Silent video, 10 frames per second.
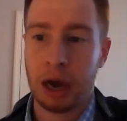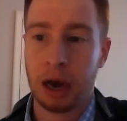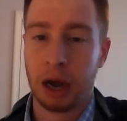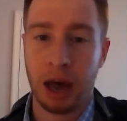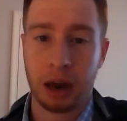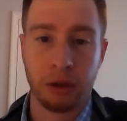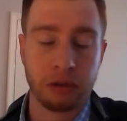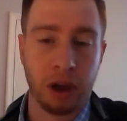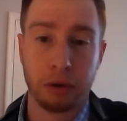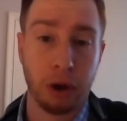A lot of
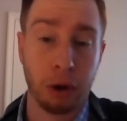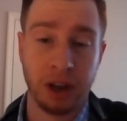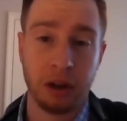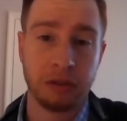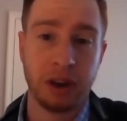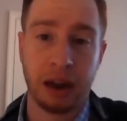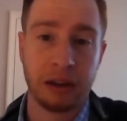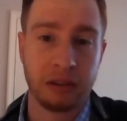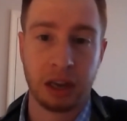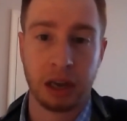those hotels did
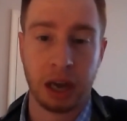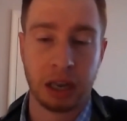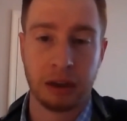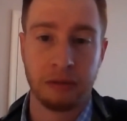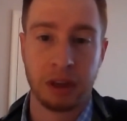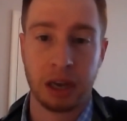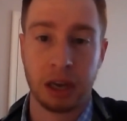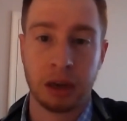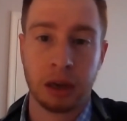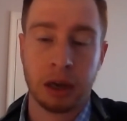not see any of
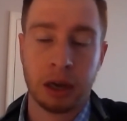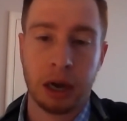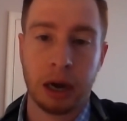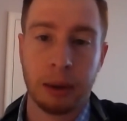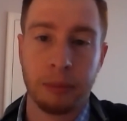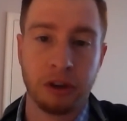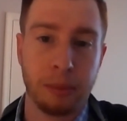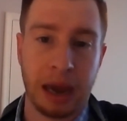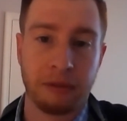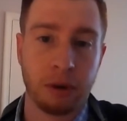the
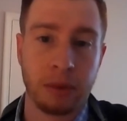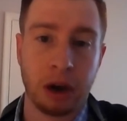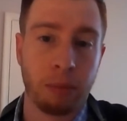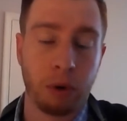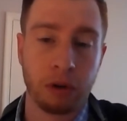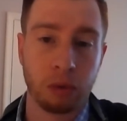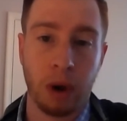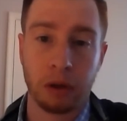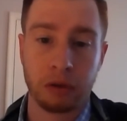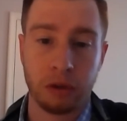demand from the airport as well.